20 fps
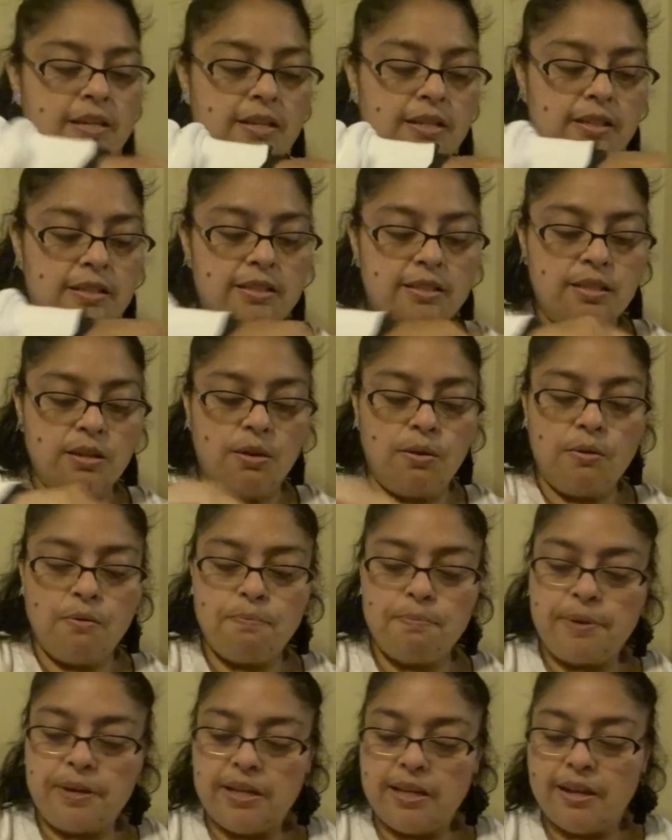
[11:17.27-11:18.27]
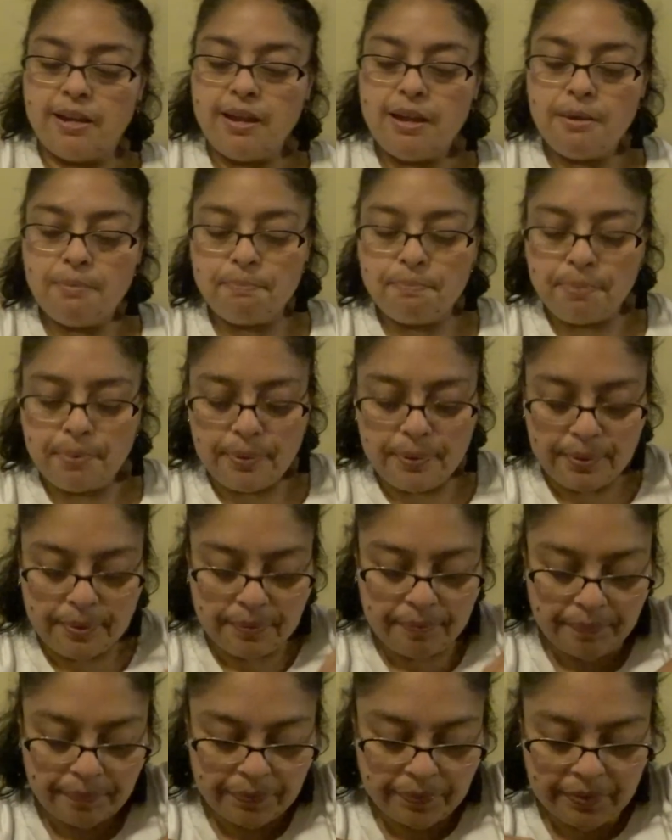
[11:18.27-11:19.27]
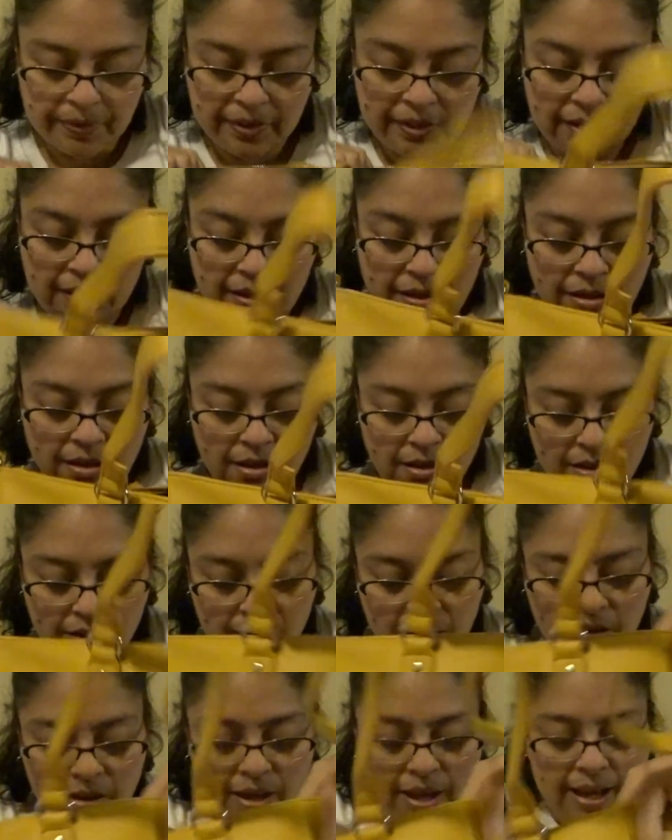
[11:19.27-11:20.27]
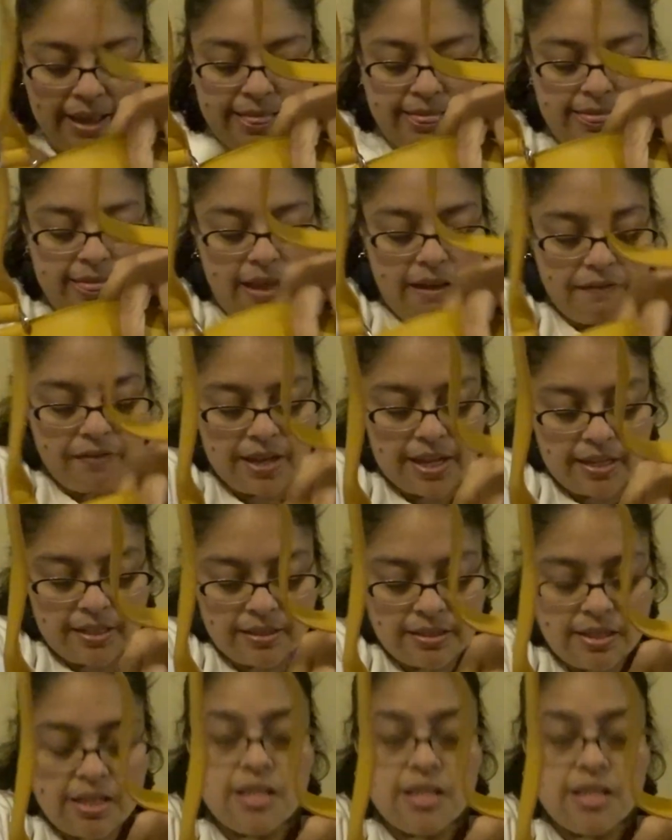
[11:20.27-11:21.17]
Let's open it up. Oh, I love it.